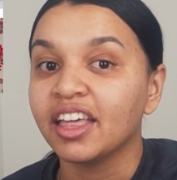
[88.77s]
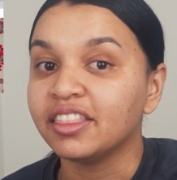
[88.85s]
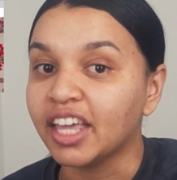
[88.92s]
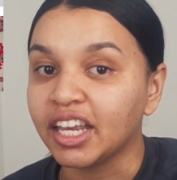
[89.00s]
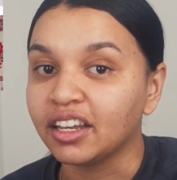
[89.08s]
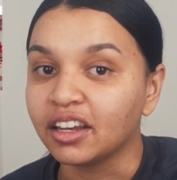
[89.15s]

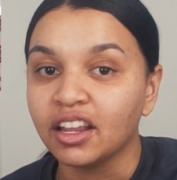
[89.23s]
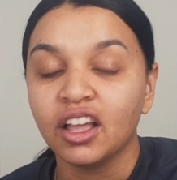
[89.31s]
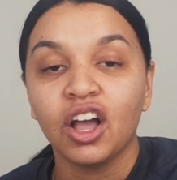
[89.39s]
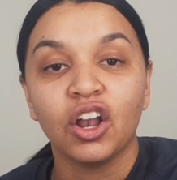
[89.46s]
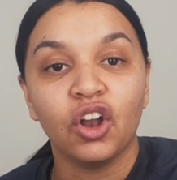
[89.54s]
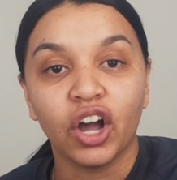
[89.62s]
Then,
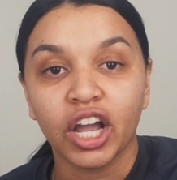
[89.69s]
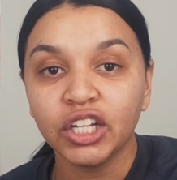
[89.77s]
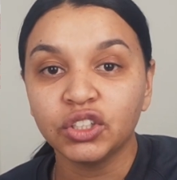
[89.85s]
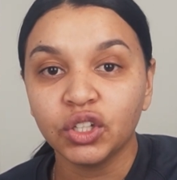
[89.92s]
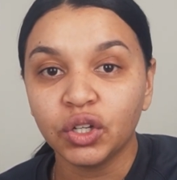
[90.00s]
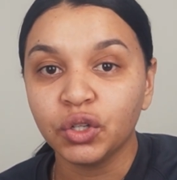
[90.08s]
log
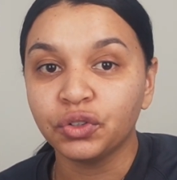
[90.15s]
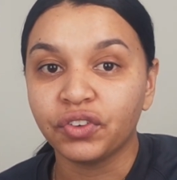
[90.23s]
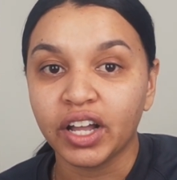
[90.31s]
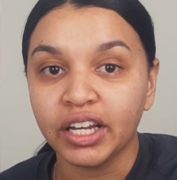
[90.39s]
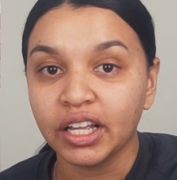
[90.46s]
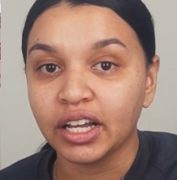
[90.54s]
into your
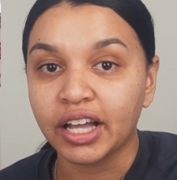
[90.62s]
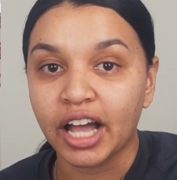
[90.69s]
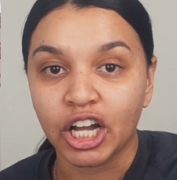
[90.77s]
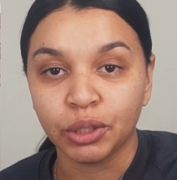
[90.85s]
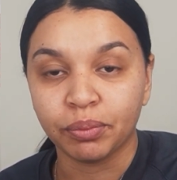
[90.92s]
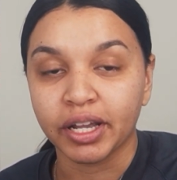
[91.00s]
U-Filing
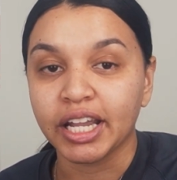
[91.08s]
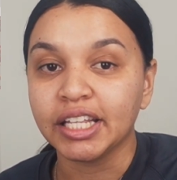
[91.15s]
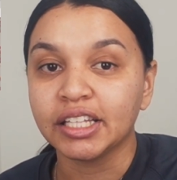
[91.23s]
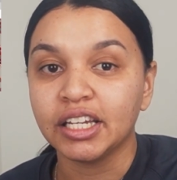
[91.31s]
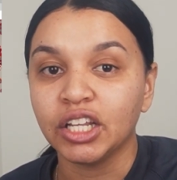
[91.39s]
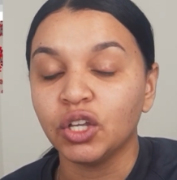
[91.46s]
account by
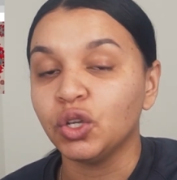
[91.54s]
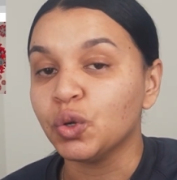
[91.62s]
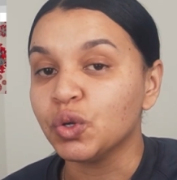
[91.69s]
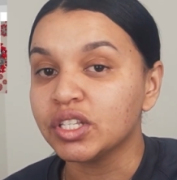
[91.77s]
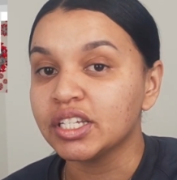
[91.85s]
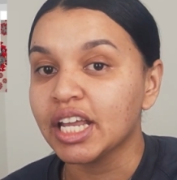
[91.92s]
entering your
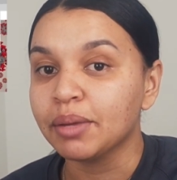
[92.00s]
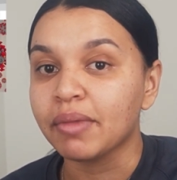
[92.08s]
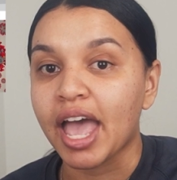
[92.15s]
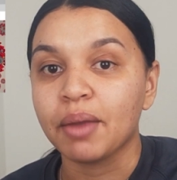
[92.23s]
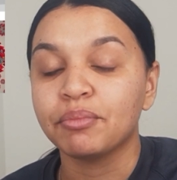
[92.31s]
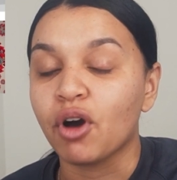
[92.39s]
username
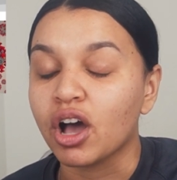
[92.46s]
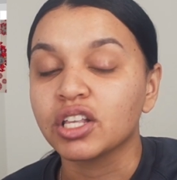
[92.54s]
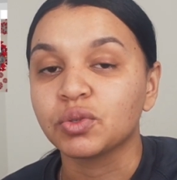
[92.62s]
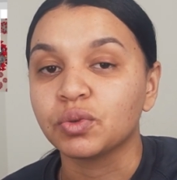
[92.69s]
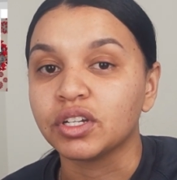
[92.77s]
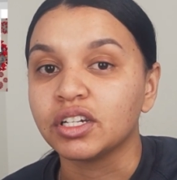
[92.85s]
and
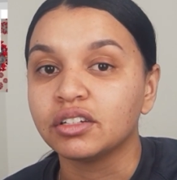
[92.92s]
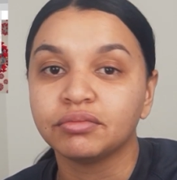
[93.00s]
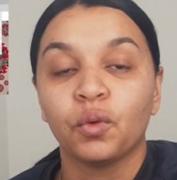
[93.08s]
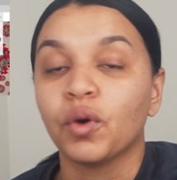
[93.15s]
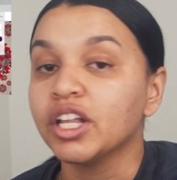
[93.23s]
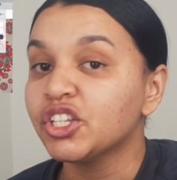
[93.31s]
password.
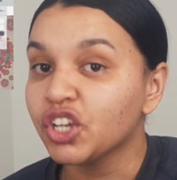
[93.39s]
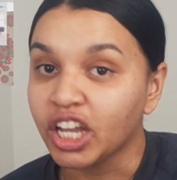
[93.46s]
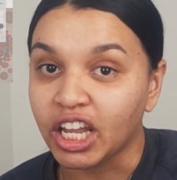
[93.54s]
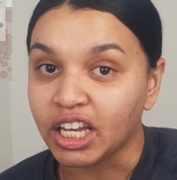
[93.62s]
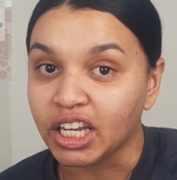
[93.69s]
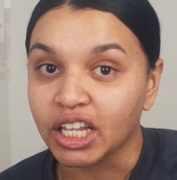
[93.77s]
Once
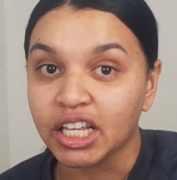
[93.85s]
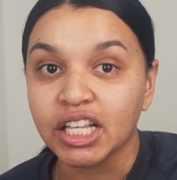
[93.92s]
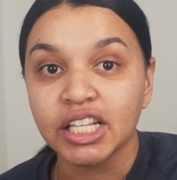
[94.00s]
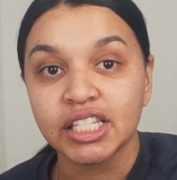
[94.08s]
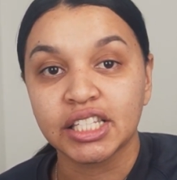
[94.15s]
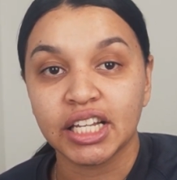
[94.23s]
you're in,
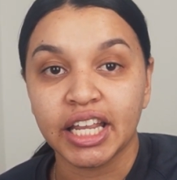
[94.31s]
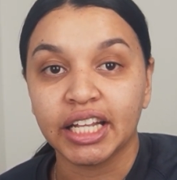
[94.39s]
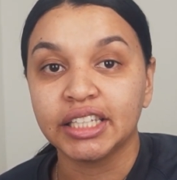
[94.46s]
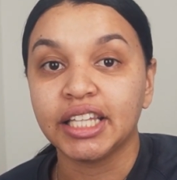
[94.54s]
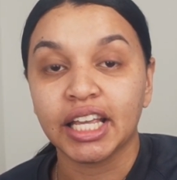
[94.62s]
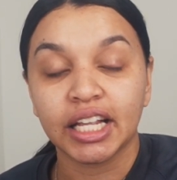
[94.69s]

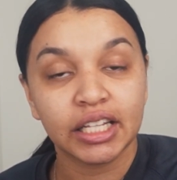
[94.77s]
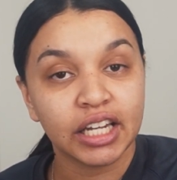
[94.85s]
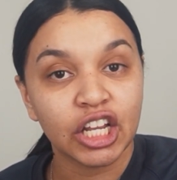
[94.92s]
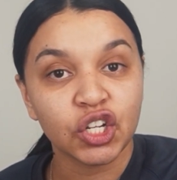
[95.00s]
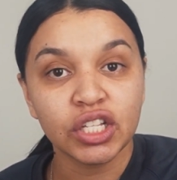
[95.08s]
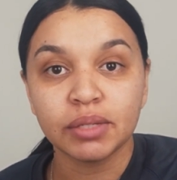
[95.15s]
select
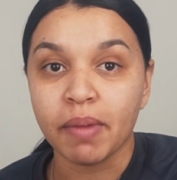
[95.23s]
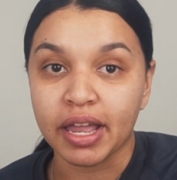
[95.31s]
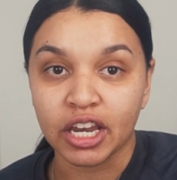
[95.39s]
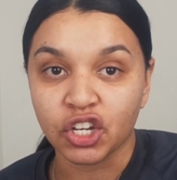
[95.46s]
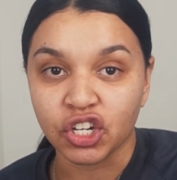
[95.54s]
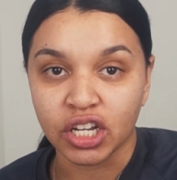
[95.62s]
Declarations
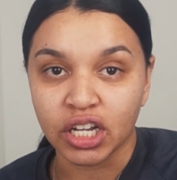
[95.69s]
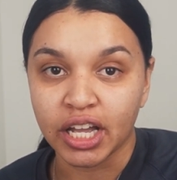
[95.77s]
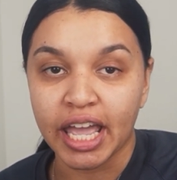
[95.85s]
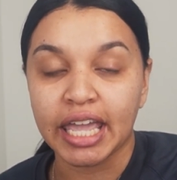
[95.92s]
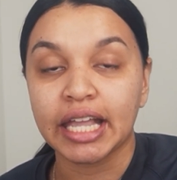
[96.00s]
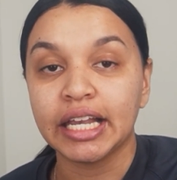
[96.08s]

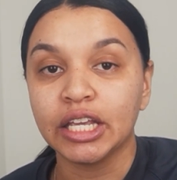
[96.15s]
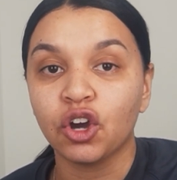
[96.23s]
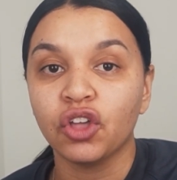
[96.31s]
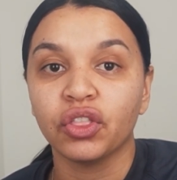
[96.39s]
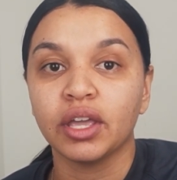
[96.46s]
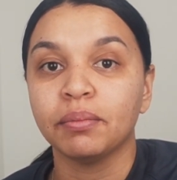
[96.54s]
Manager and
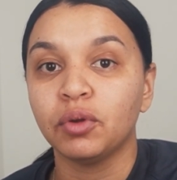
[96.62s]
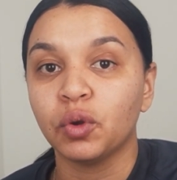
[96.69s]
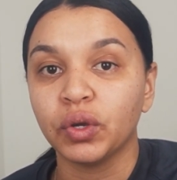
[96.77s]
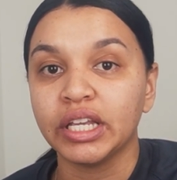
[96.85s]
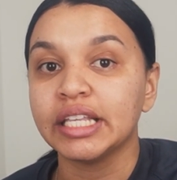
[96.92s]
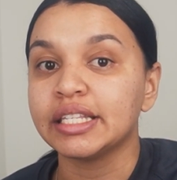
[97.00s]
click on the
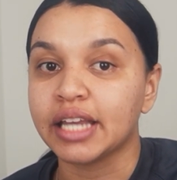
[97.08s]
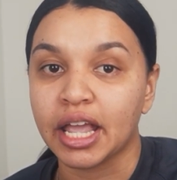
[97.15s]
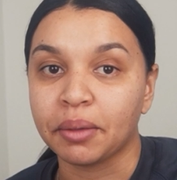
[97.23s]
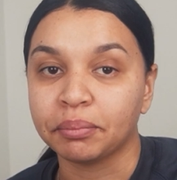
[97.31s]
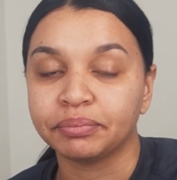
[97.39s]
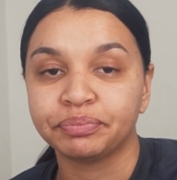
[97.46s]
employee's
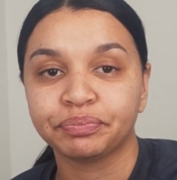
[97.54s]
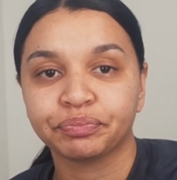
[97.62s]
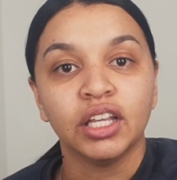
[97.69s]
name.